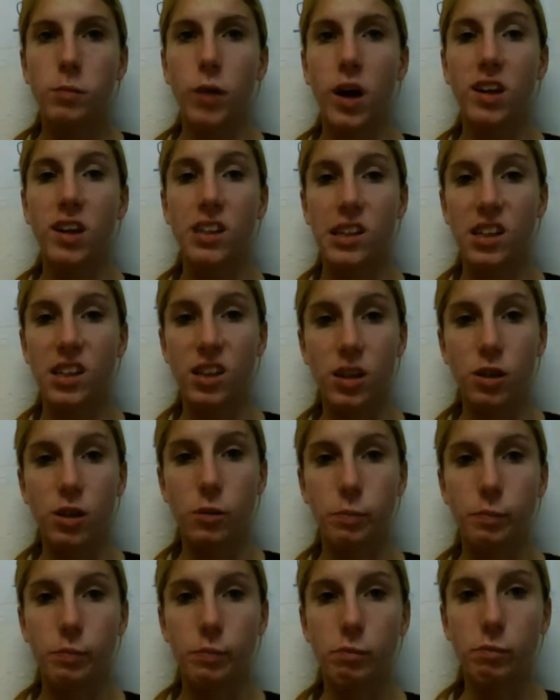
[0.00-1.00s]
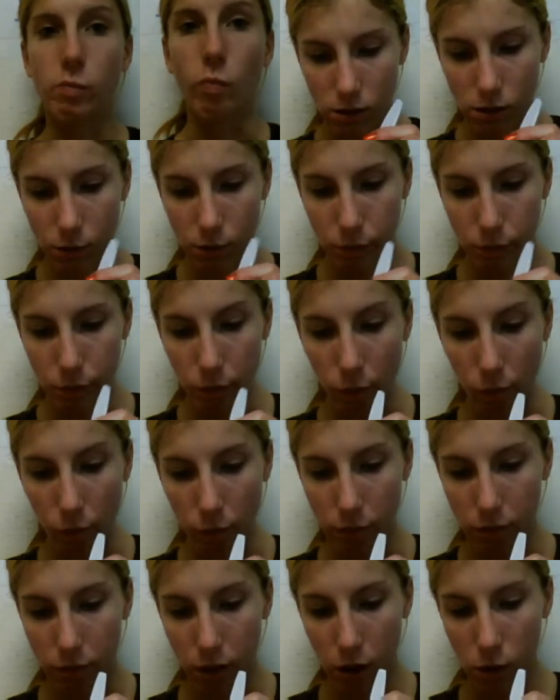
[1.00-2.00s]
Probably this year.
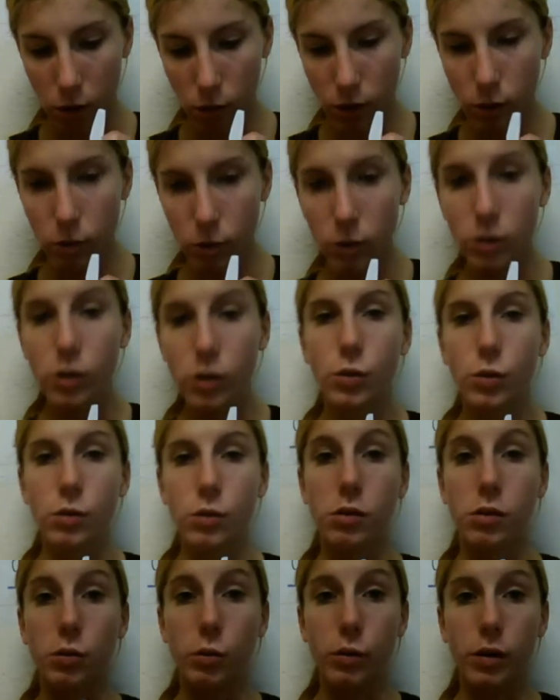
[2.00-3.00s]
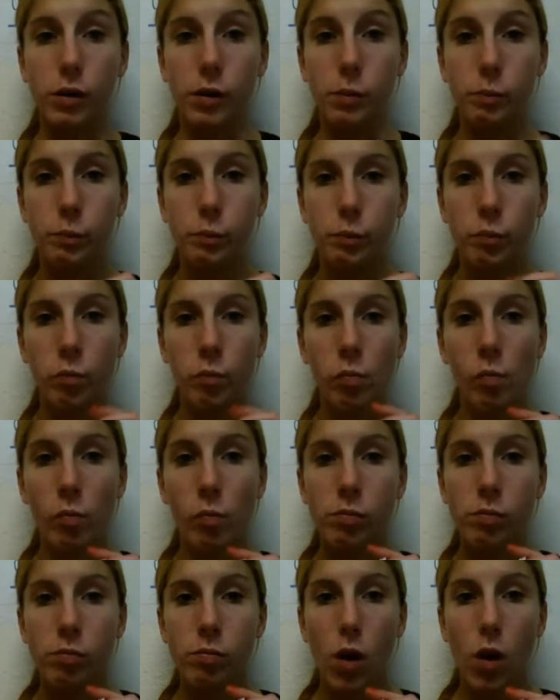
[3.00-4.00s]
Oh, I wrote a short story,
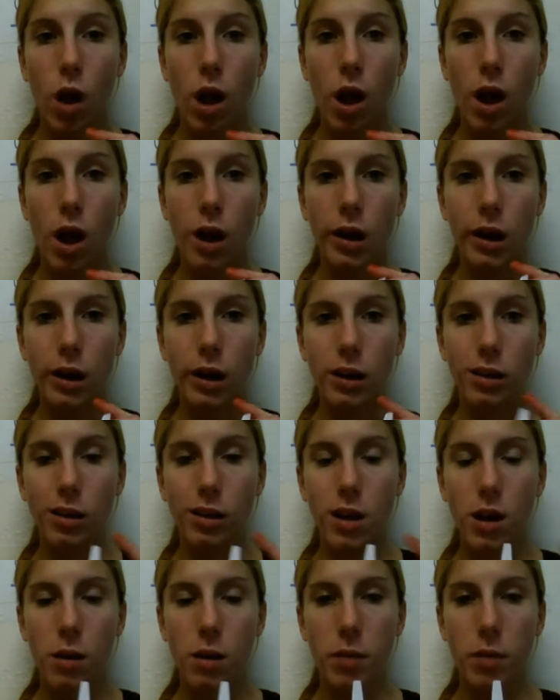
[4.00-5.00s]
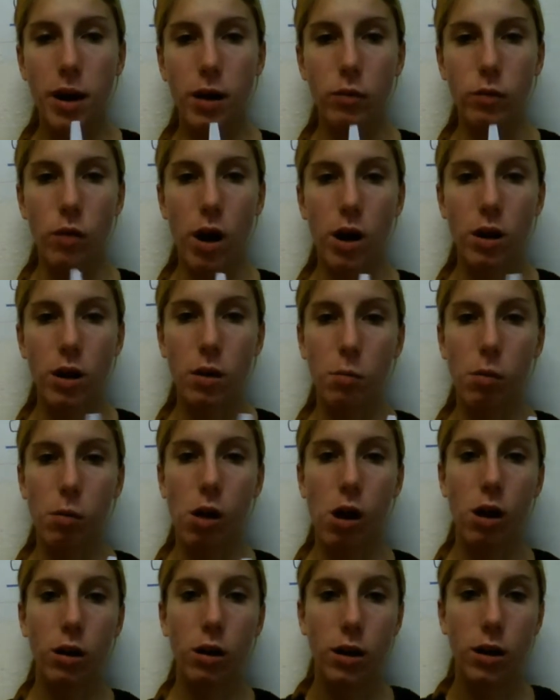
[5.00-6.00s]
and I can link my writing
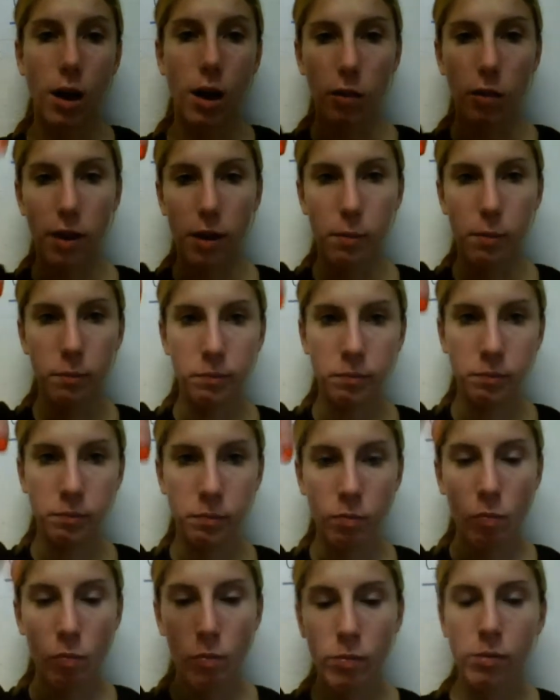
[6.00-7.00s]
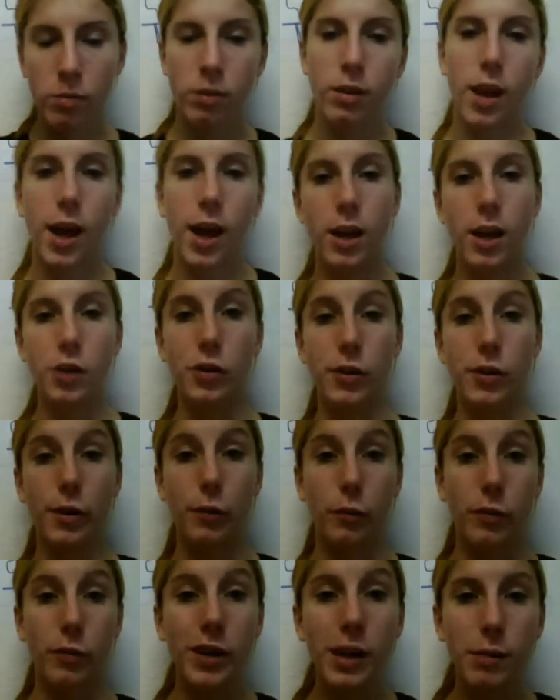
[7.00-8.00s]
blog down there. And you
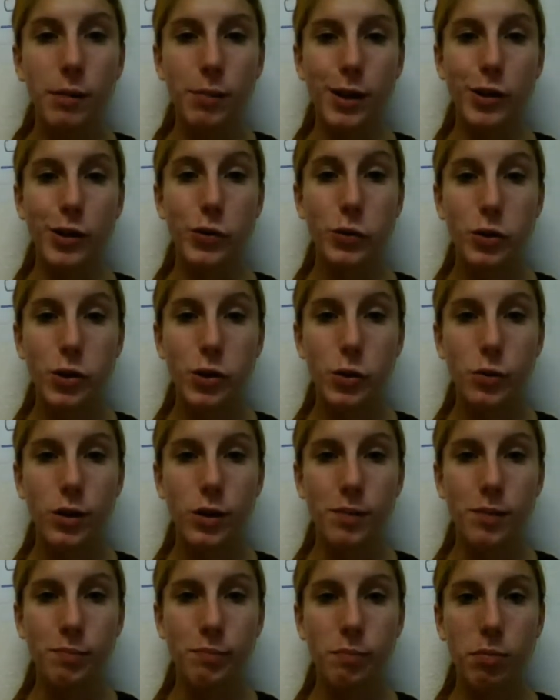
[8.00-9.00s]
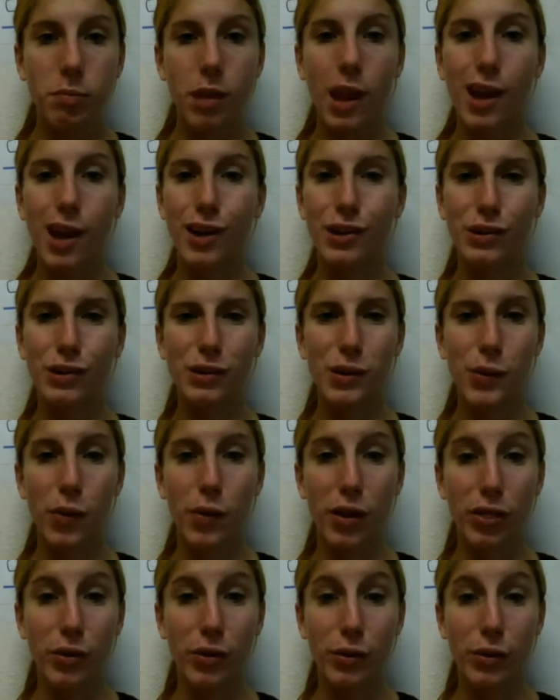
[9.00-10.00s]
can read my short story, and also
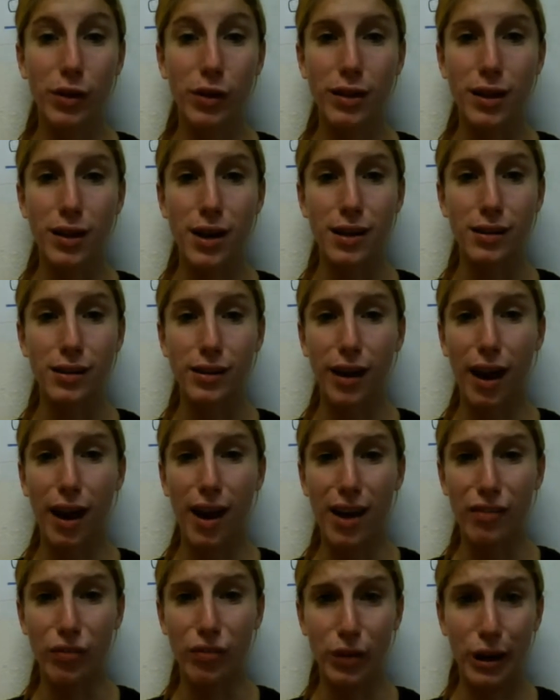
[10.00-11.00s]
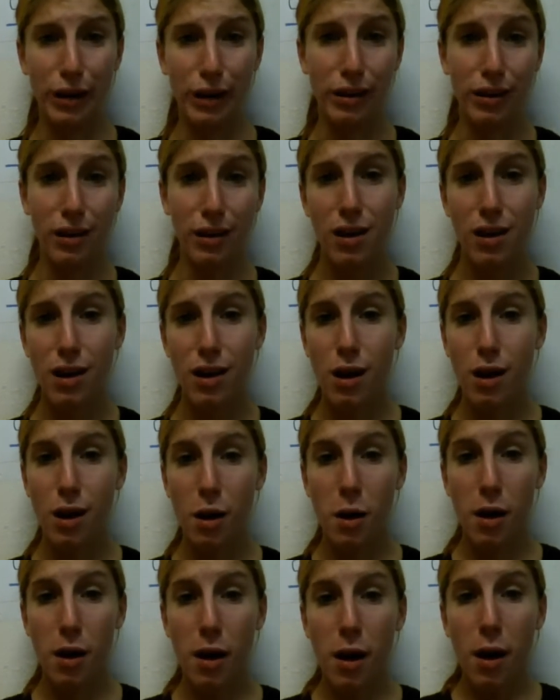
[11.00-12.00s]
other things that I have written
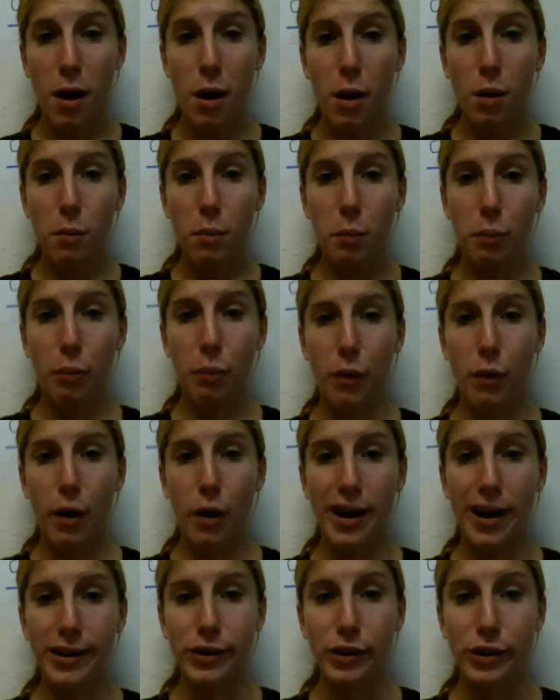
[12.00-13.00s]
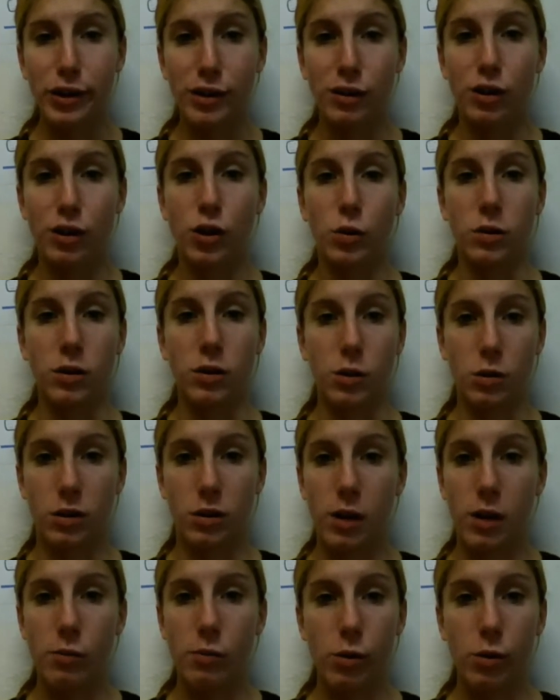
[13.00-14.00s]
prior to the short
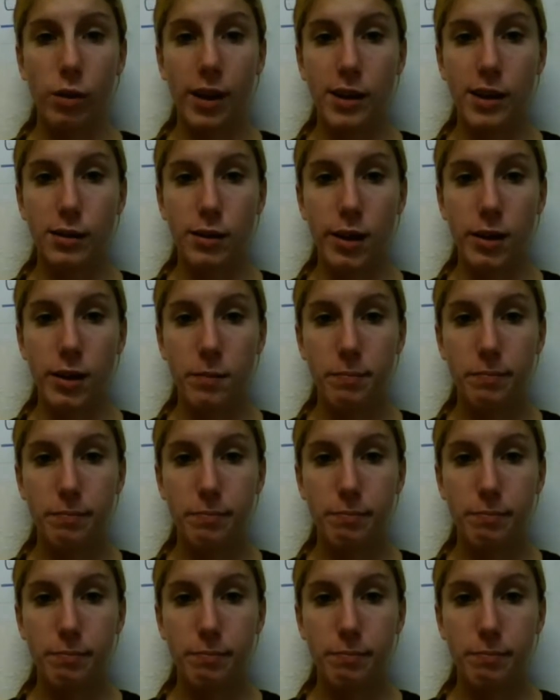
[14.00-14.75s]
story I wrote last night.